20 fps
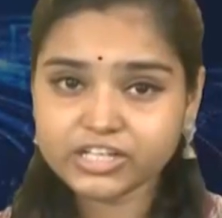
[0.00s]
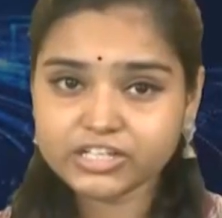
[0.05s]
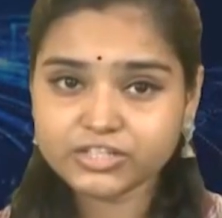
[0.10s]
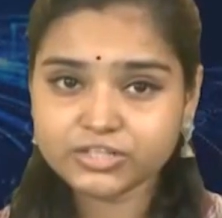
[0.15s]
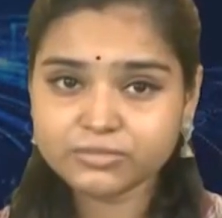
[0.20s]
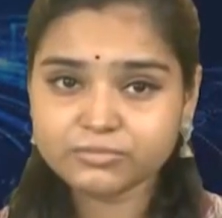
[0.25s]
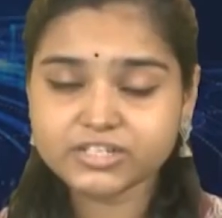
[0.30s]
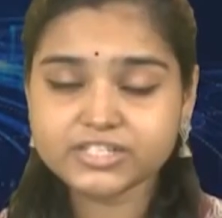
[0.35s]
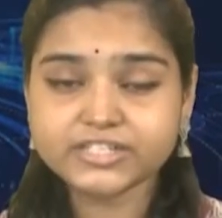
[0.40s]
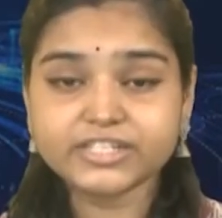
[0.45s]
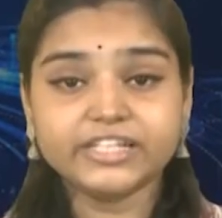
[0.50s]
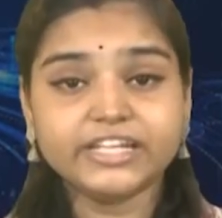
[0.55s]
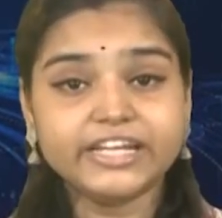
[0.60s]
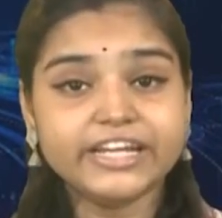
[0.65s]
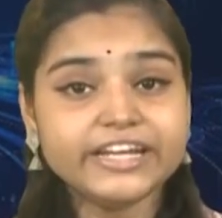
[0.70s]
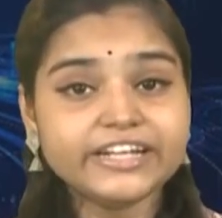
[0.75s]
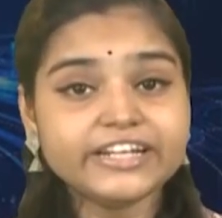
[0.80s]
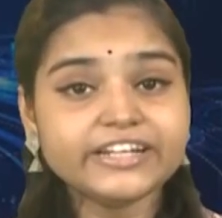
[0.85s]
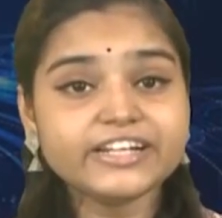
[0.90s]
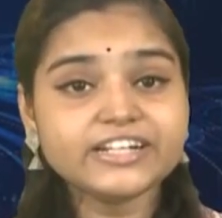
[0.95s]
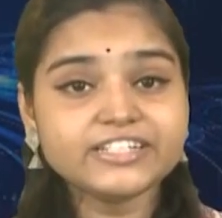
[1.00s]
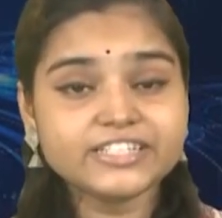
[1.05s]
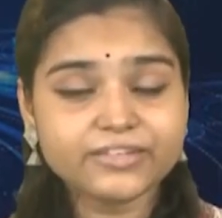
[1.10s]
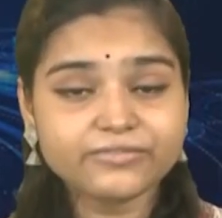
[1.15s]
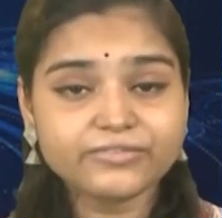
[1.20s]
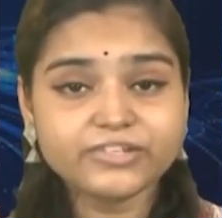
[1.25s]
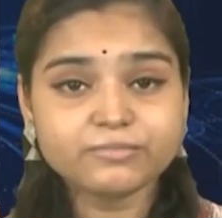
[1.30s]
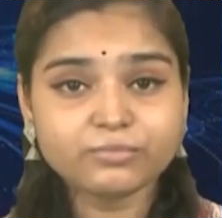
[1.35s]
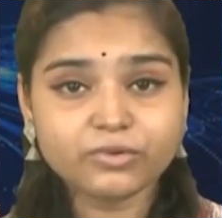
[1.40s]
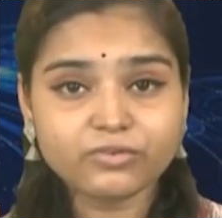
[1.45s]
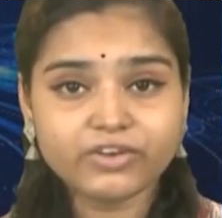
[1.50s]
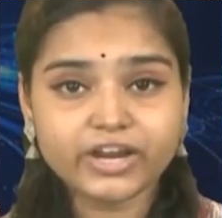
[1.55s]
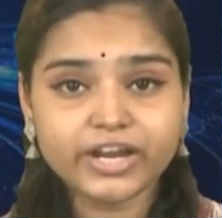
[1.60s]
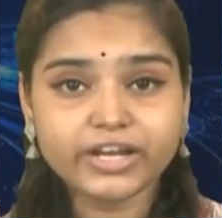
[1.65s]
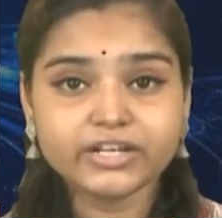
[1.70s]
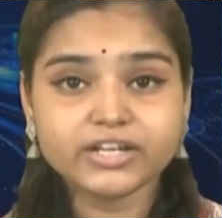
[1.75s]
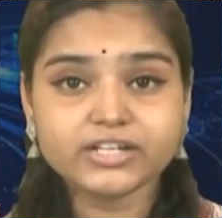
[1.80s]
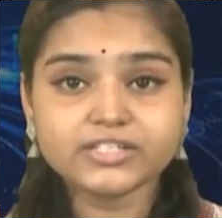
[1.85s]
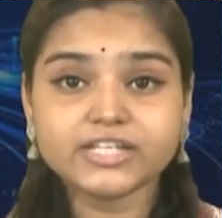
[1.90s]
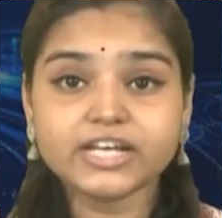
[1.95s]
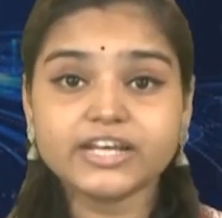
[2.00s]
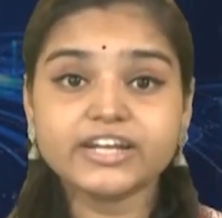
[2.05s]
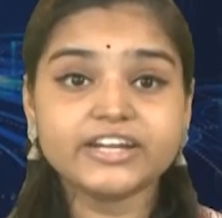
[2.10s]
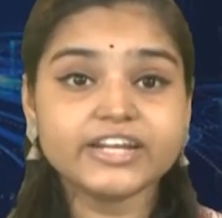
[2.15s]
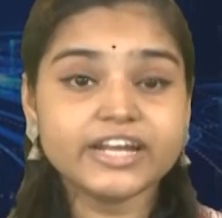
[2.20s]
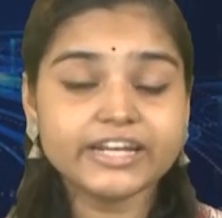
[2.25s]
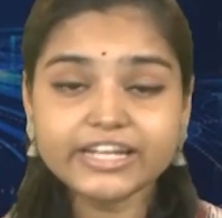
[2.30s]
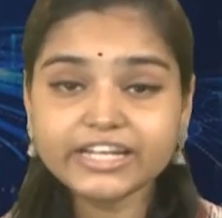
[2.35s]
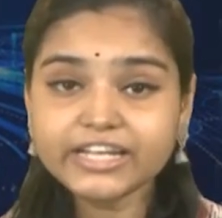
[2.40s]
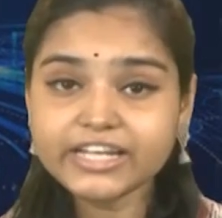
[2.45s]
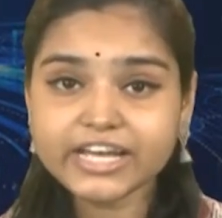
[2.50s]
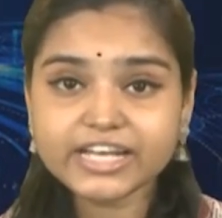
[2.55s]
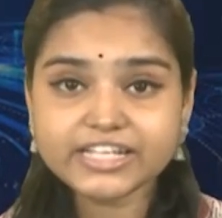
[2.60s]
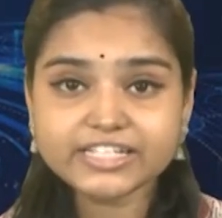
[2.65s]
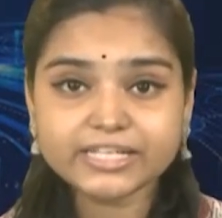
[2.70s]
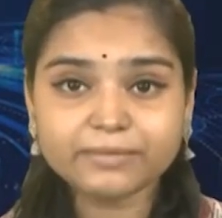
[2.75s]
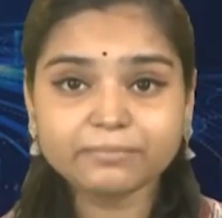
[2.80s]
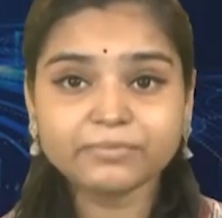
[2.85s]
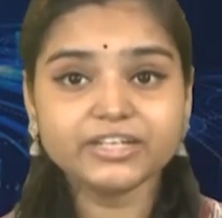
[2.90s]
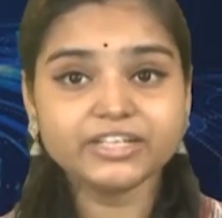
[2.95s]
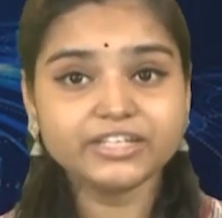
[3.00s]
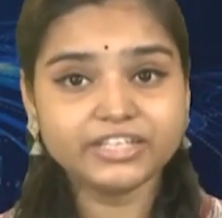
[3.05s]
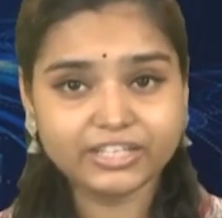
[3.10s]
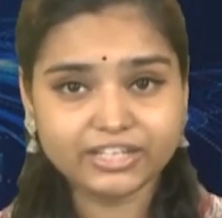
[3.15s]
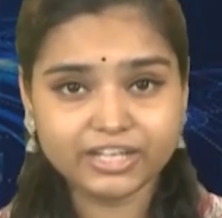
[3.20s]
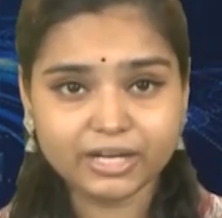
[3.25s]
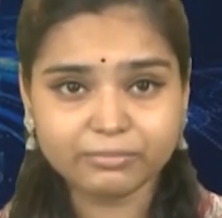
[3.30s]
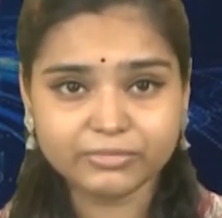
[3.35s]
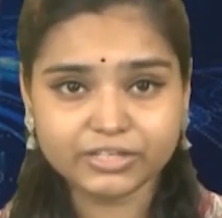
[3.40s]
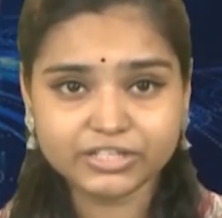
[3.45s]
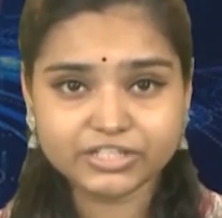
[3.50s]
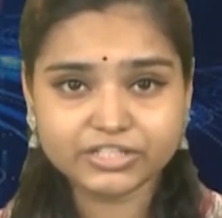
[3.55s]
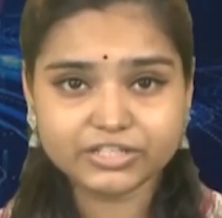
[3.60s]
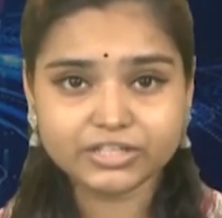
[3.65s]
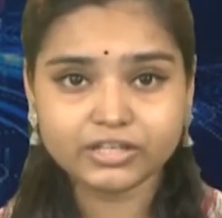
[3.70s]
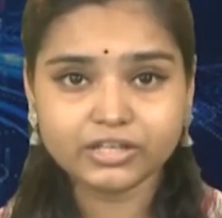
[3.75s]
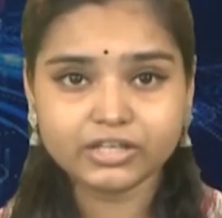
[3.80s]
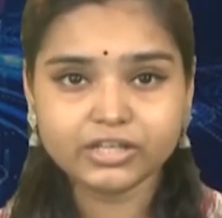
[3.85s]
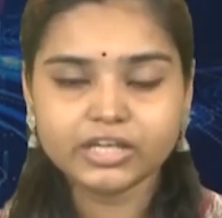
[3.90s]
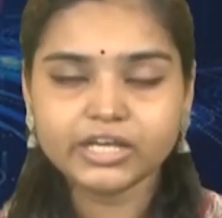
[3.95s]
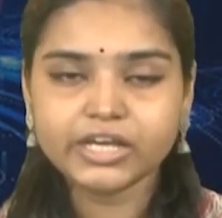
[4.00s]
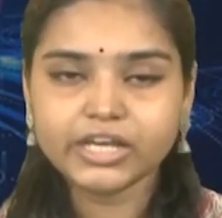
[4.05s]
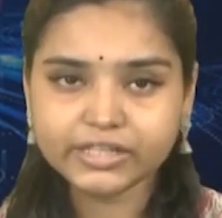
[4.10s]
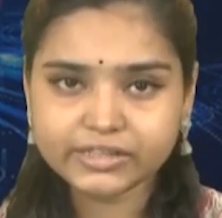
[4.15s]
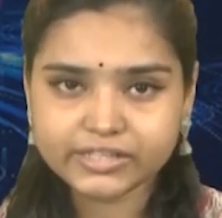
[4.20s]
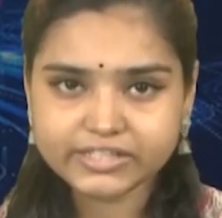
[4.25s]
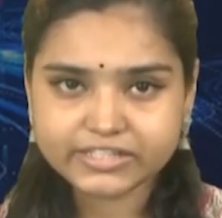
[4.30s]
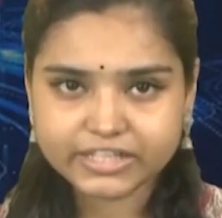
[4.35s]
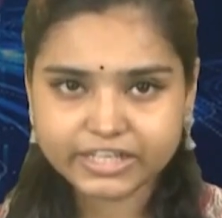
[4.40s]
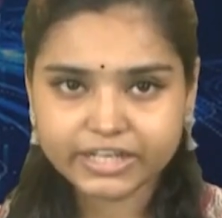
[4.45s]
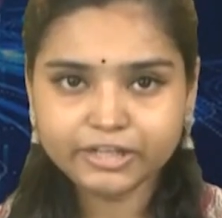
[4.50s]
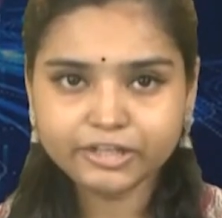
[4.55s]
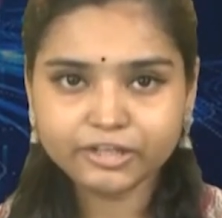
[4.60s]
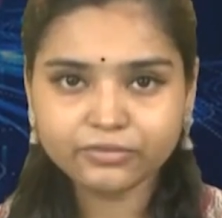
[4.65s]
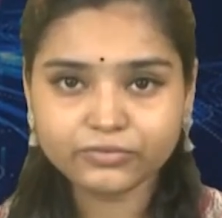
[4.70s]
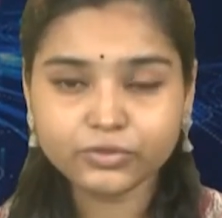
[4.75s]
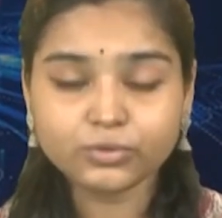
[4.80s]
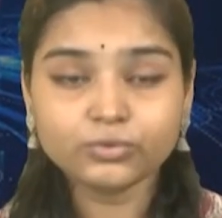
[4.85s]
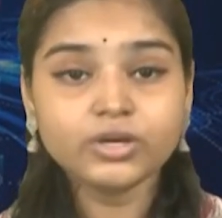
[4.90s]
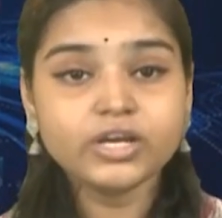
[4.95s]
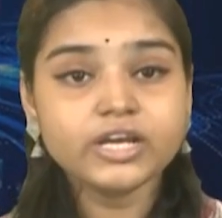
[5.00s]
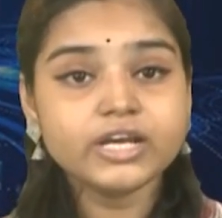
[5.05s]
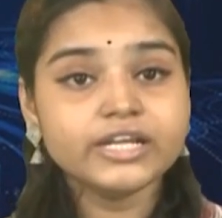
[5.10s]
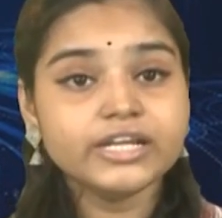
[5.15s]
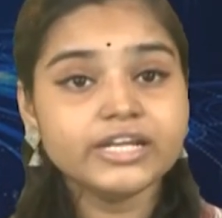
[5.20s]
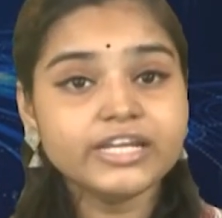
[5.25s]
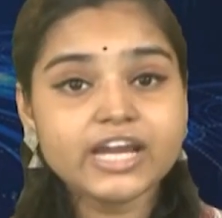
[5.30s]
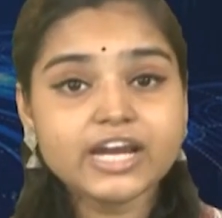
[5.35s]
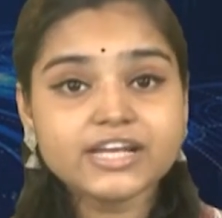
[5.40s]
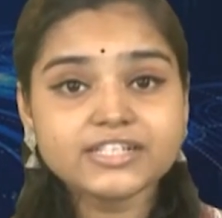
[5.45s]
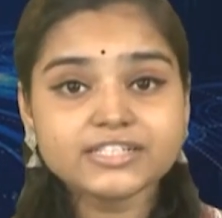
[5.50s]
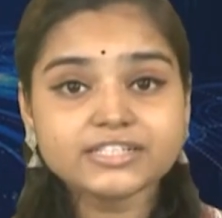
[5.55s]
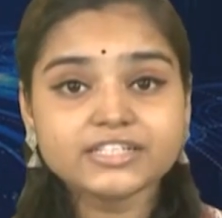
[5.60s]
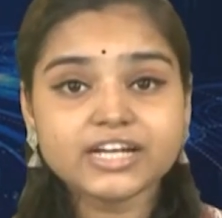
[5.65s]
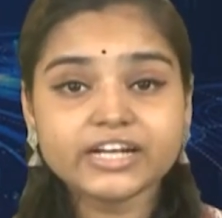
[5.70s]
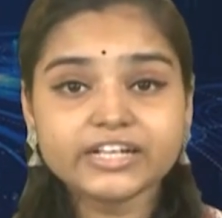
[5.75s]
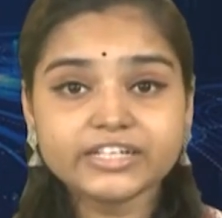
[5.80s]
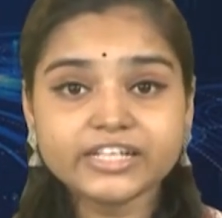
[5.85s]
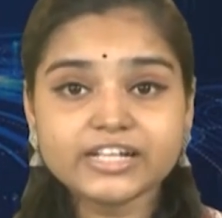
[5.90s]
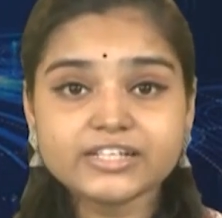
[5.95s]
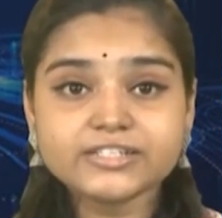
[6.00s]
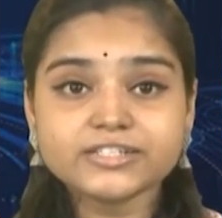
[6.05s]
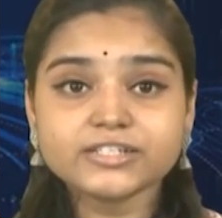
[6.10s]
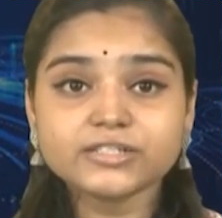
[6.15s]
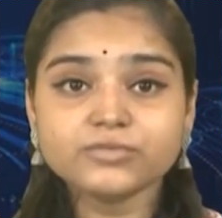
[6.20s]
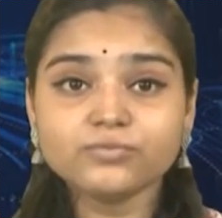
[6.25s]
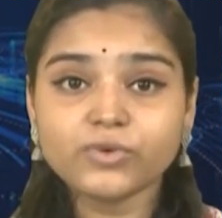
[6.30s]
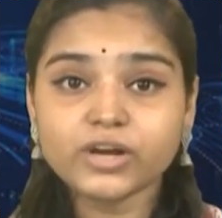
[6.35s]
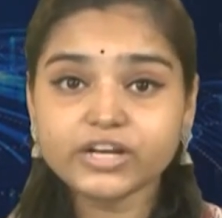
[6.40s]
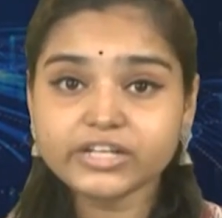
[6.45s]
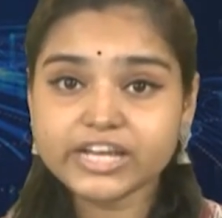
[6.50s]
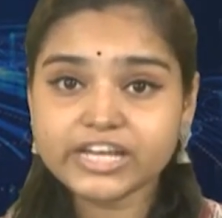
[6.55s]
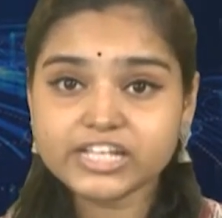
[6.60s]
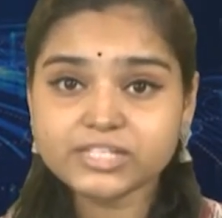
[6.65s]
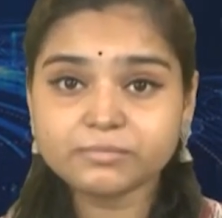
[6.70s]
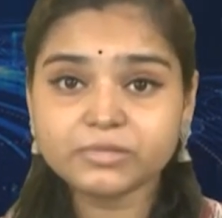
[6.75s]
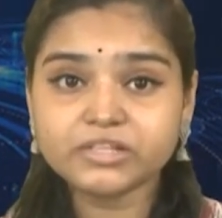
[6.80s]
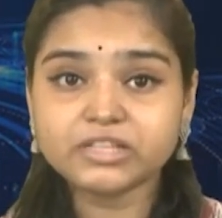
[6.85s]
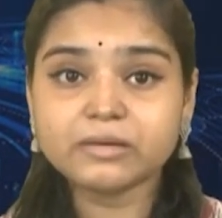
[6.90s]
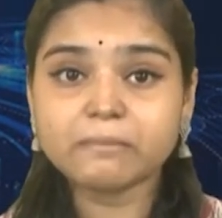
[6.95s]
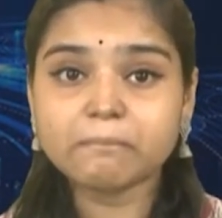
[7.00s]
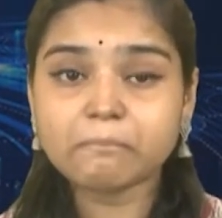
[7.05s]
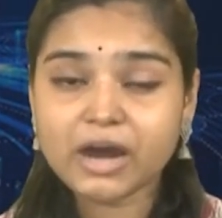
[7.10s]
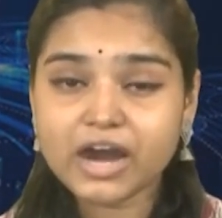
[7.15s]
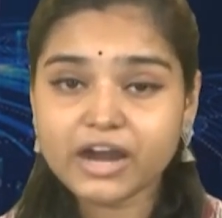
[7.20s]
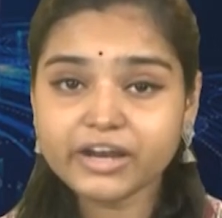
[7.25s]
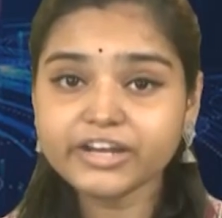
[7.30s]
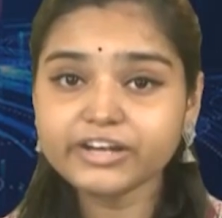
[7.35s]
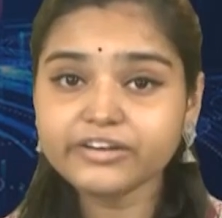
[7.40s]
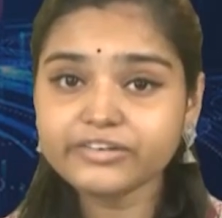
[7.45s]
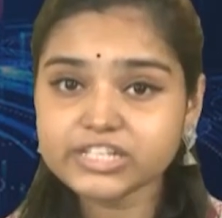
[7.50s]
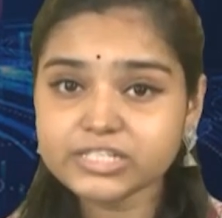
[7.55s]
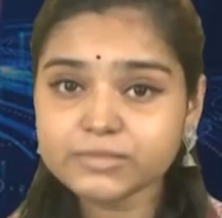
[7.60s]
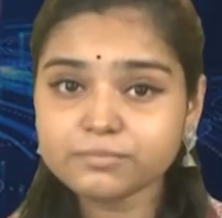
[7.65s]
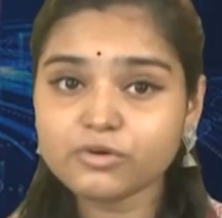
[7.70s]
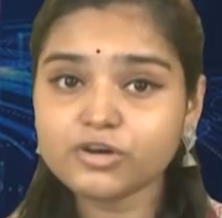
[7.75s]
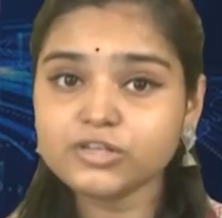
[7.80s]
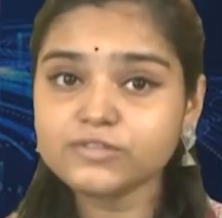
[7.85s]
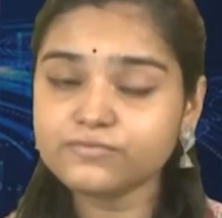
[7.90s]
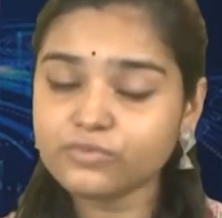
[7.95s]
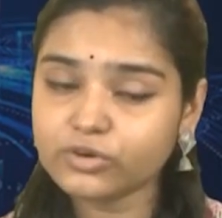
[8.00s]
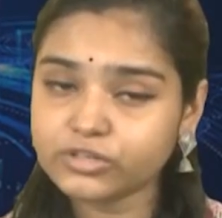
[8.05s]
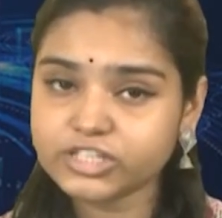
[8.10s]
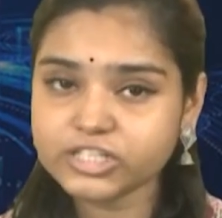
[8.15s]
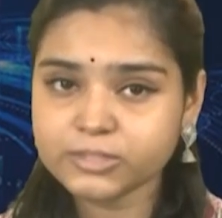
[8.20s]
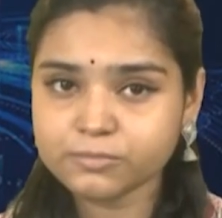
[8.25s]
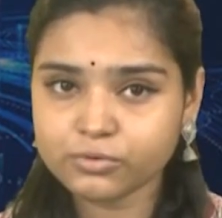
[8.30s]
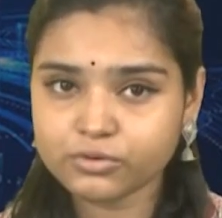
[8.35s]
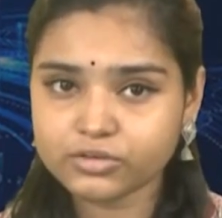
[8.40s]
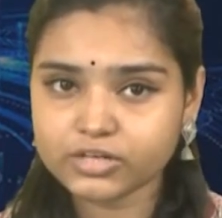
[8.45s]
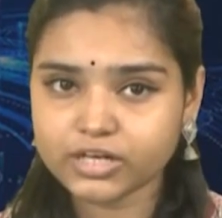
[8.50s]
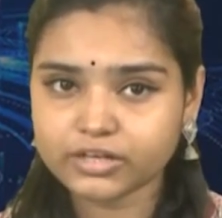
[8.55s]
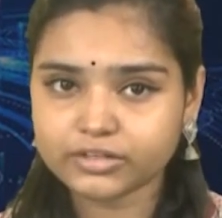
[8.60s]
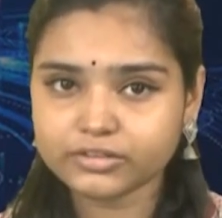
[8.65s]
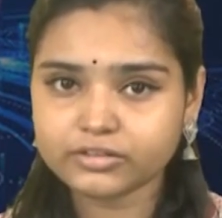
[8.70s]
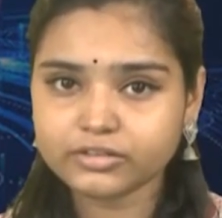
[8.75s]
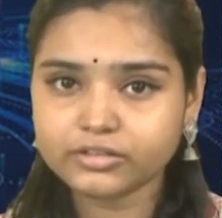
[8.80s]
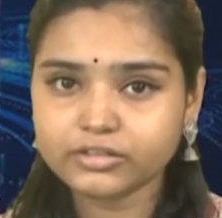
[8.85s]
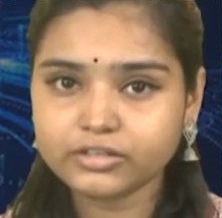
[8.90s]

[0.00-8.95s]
customers and internet service providers are readily accepting GigaMesh. In this interview, Neha Satak tells us what has been the market response for this product.